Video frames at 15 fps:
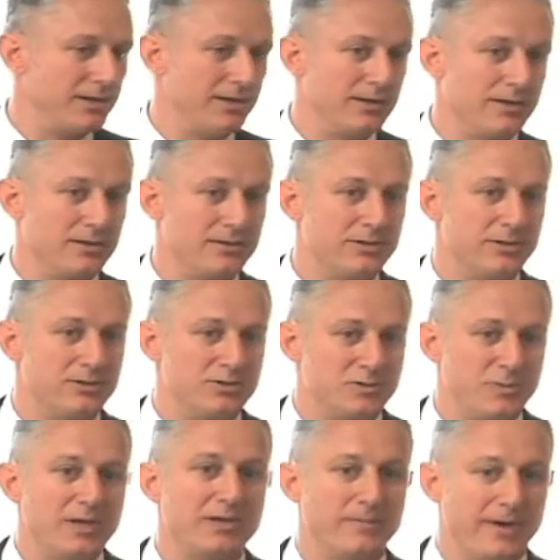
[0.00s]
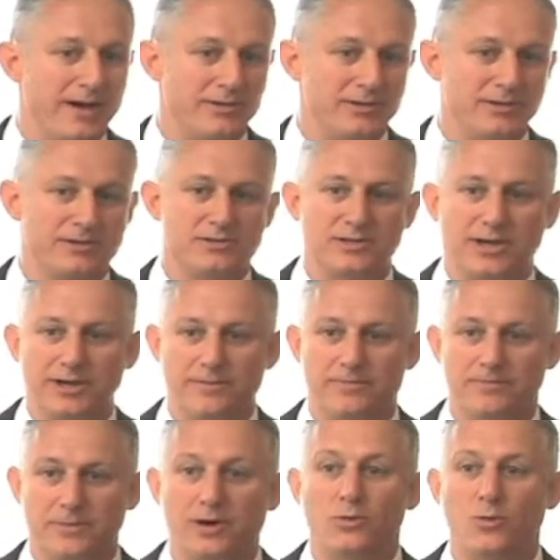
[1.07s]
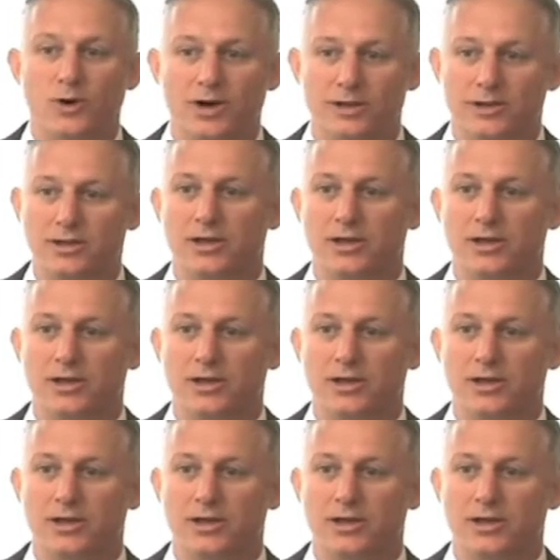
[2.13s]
to speak about this. I am but one